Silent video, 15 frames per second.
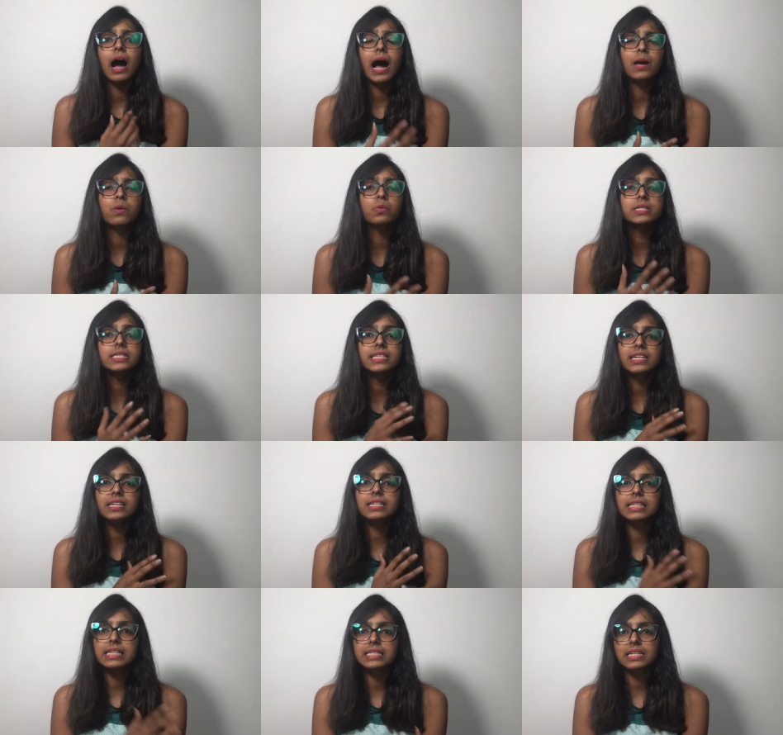I would say
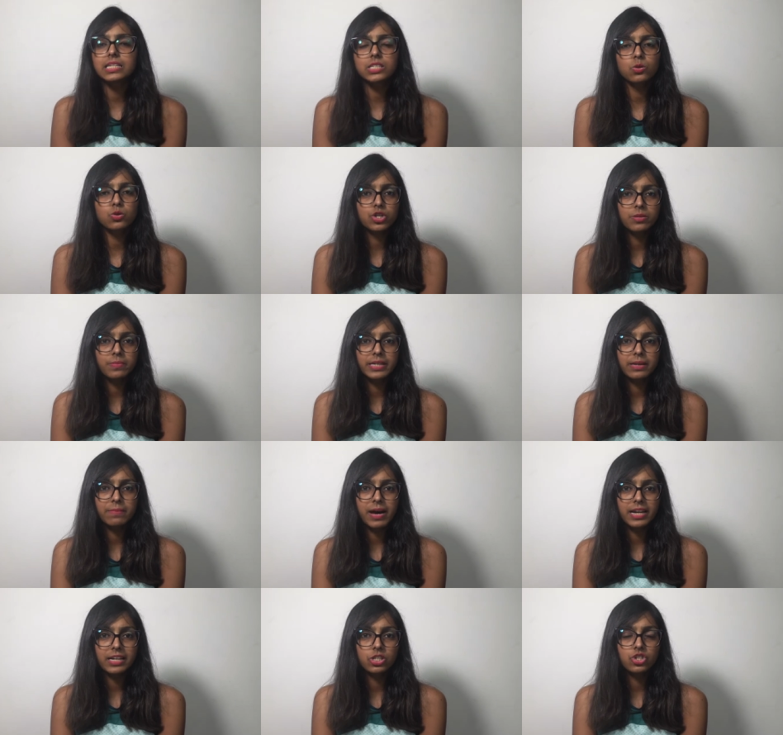a decent social media
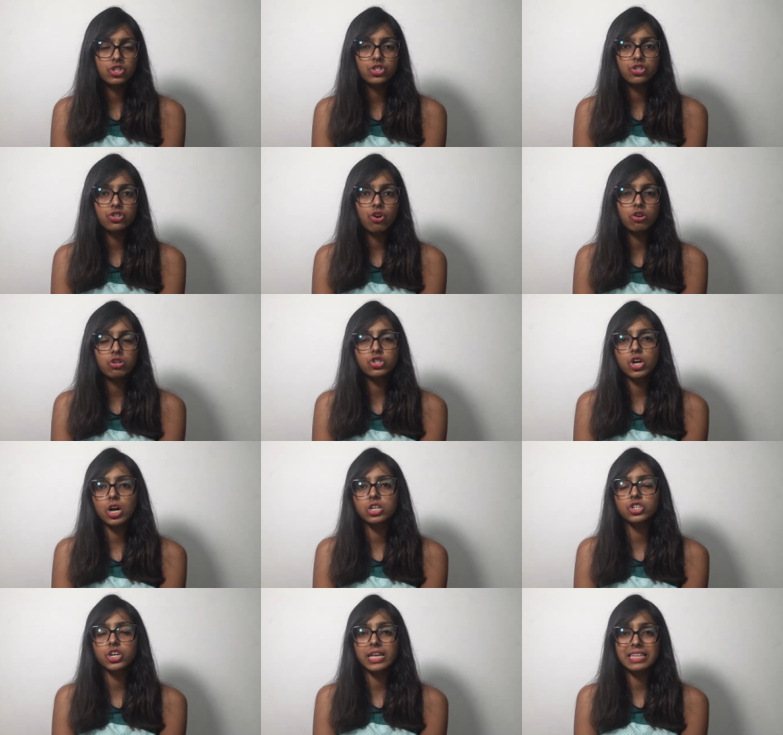manager should not
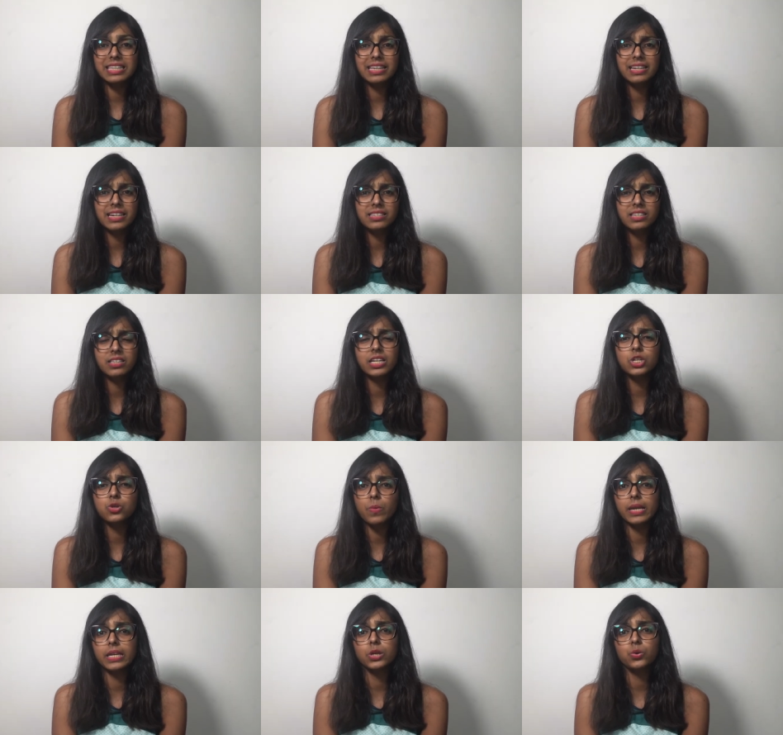charge anything lesser than
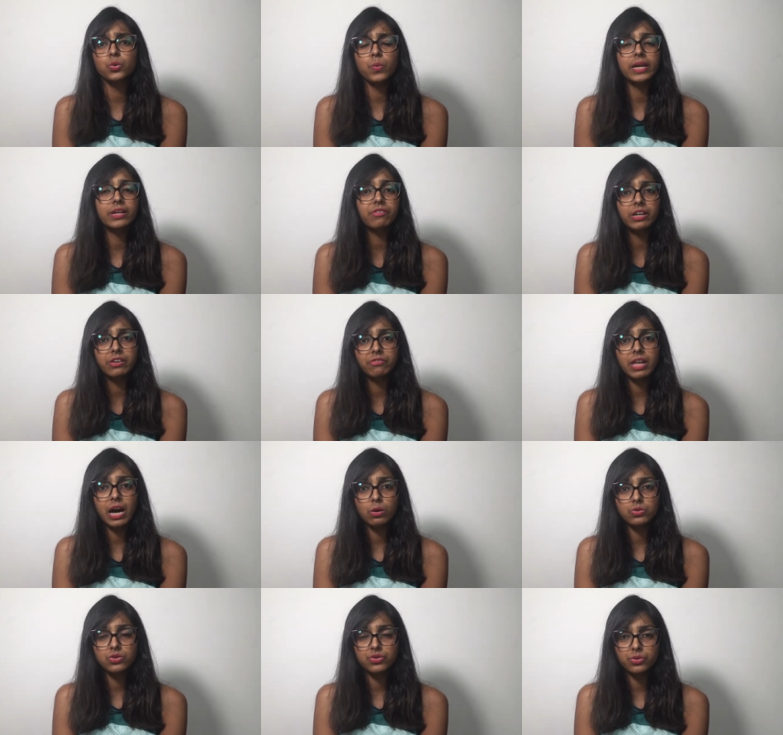20 to
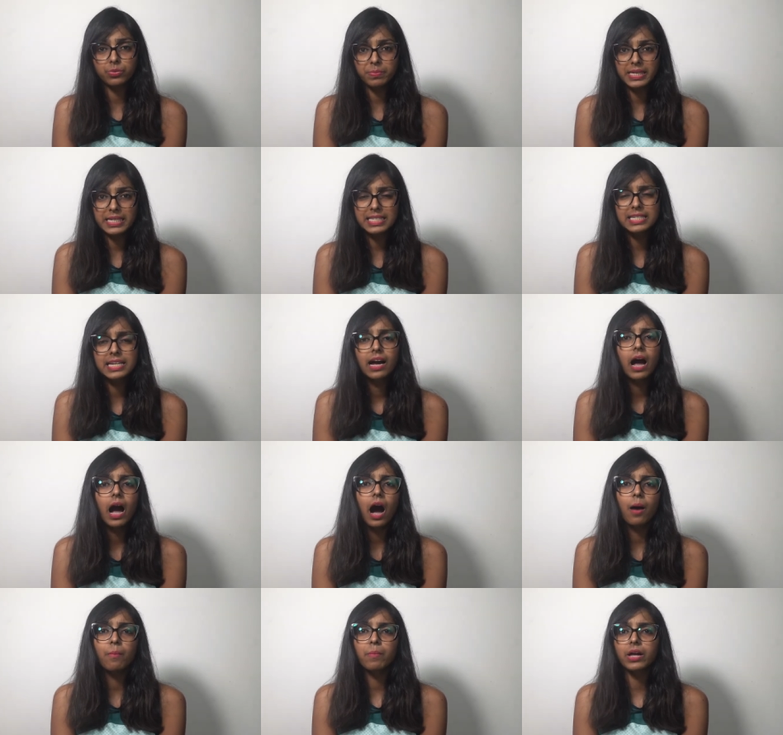25,000 rupees
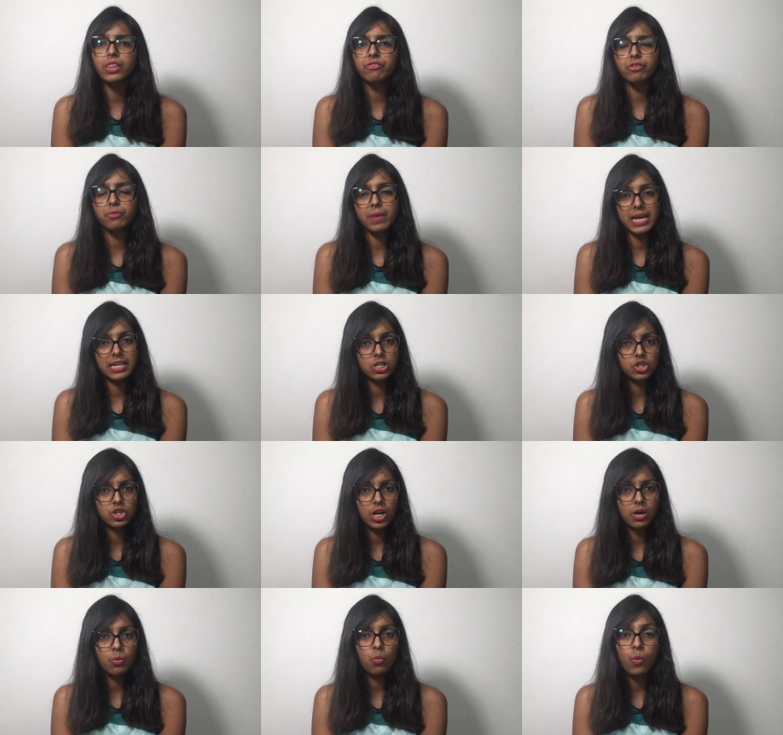a month for
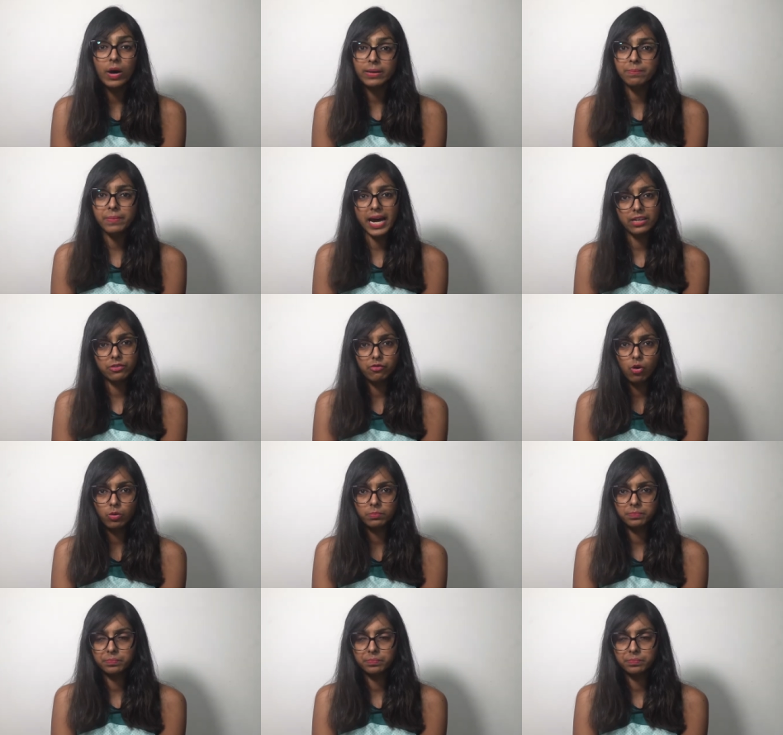managing one platform.